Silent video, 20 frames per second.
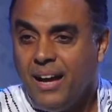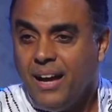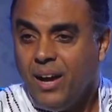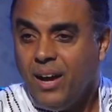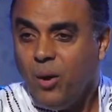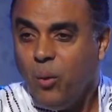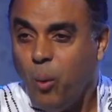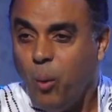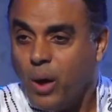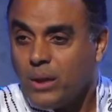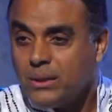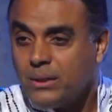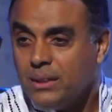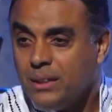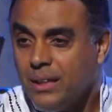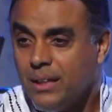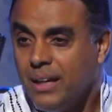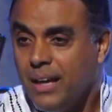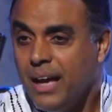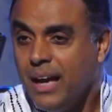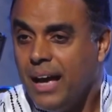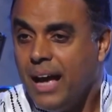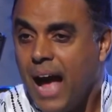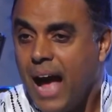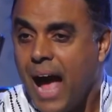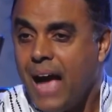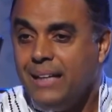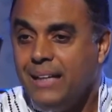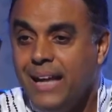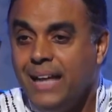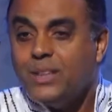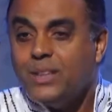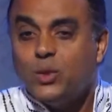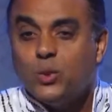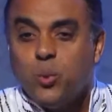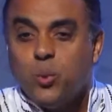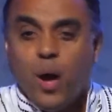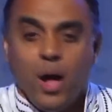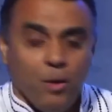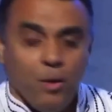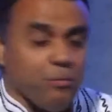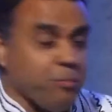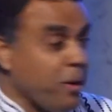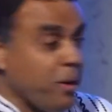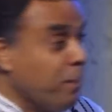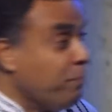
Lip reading: What? I need 12.